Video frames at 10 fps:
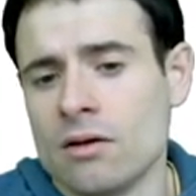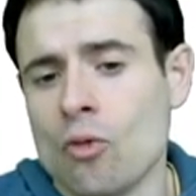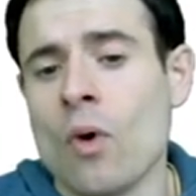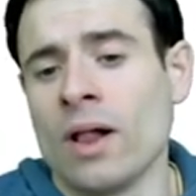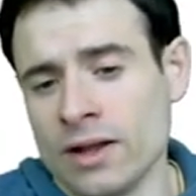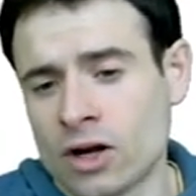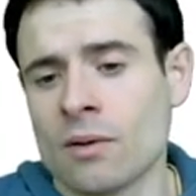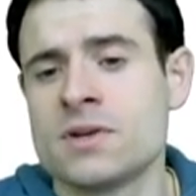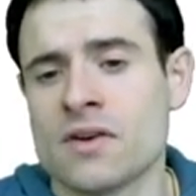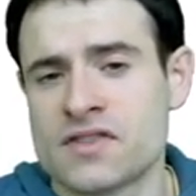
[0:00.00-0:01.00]
well,
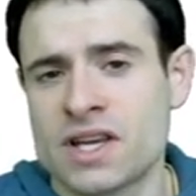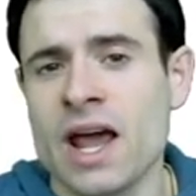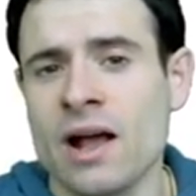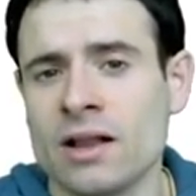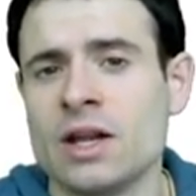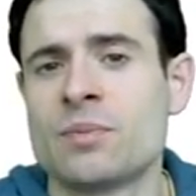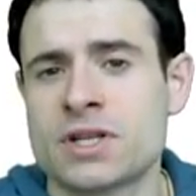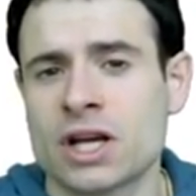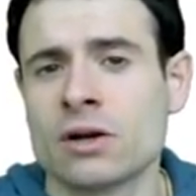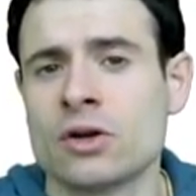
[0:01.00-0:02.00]
economies of scale, in
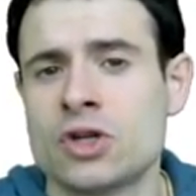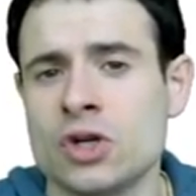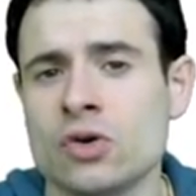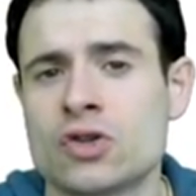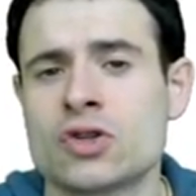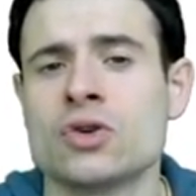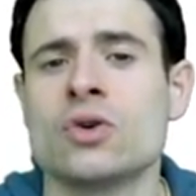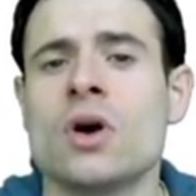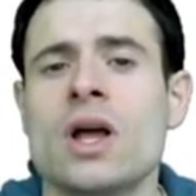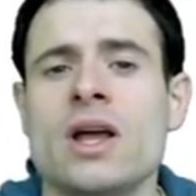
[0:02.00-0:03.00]
particular due
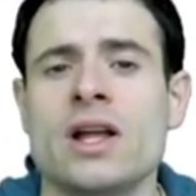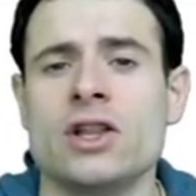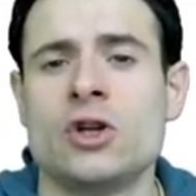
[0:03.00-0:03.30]
to the